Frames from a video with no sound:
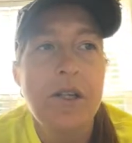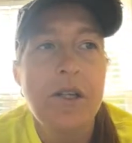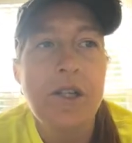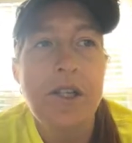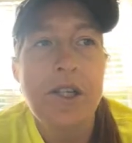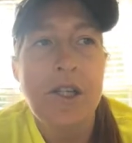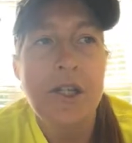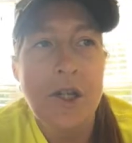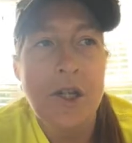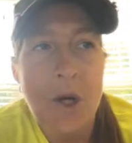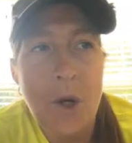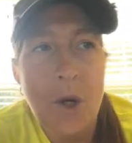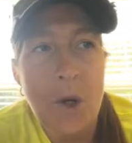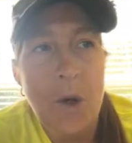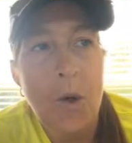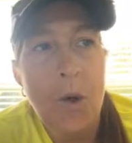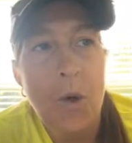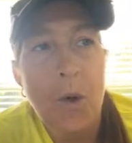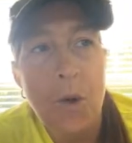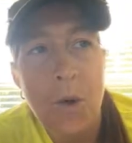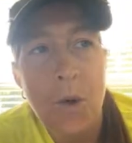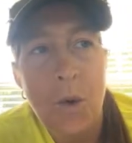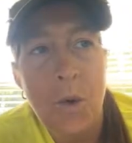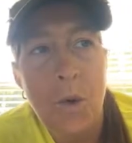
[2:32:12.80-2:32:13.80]

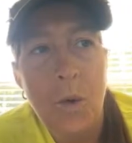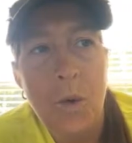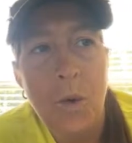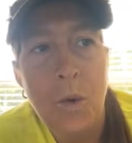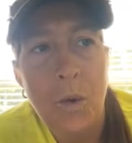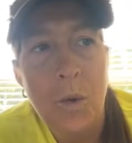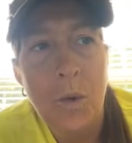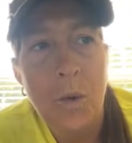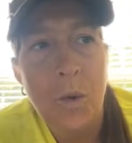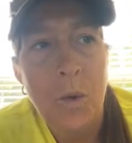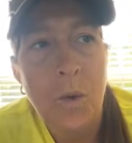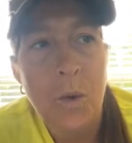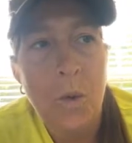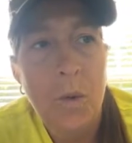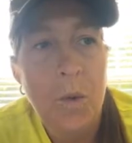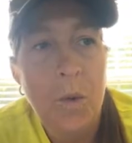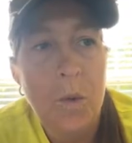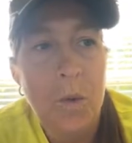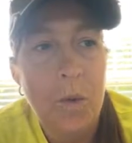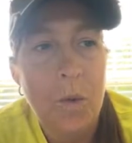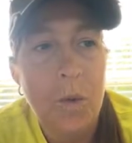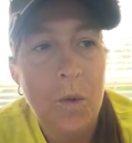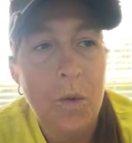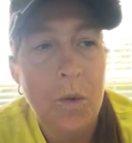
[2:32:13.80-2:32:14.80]
So,
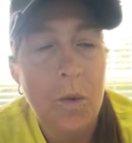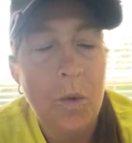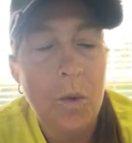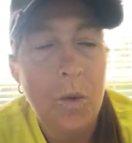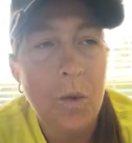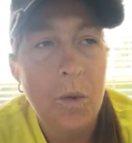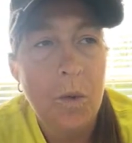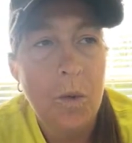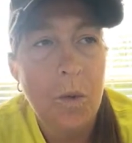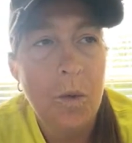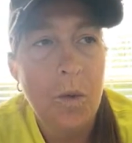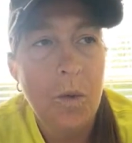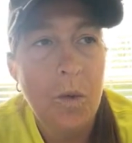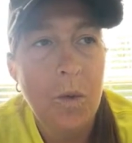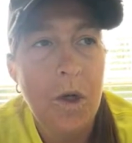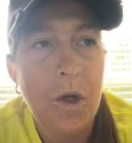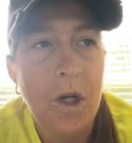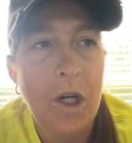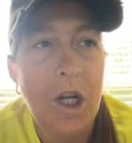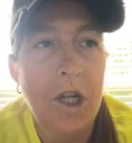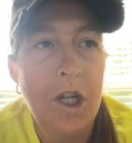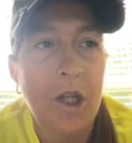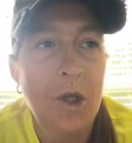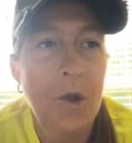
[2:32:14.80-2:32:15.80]

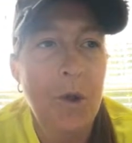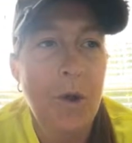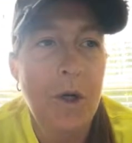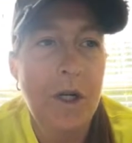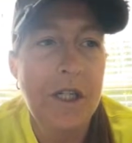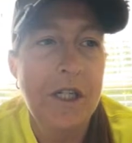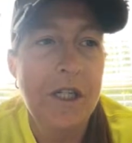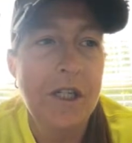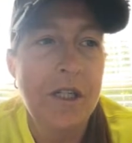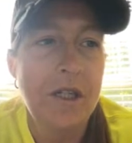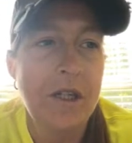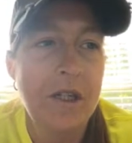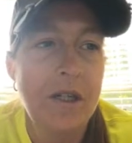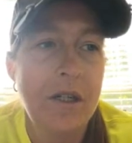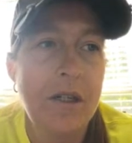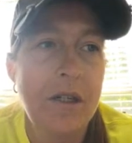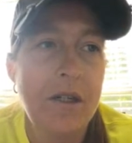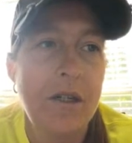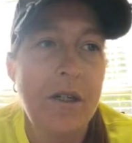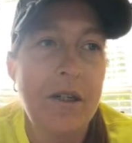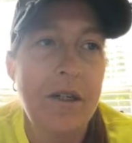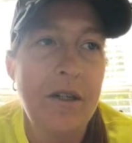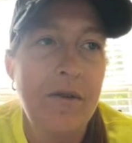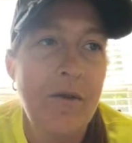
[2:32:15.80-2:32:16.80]
another
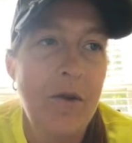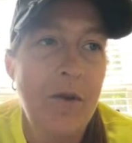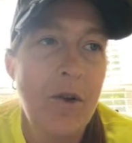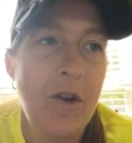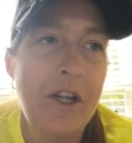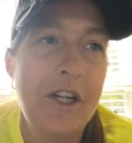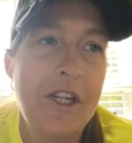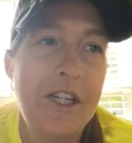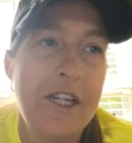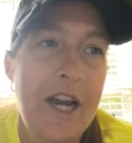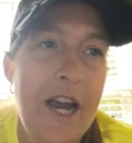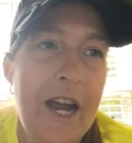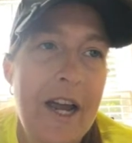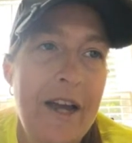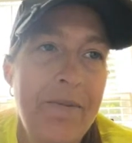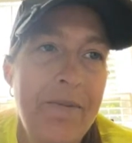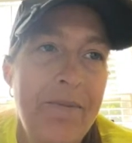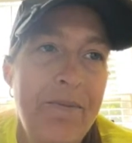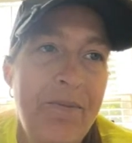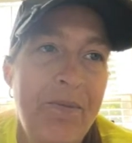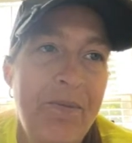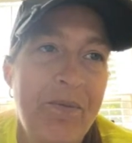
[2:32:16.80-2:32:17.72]
question for the chat.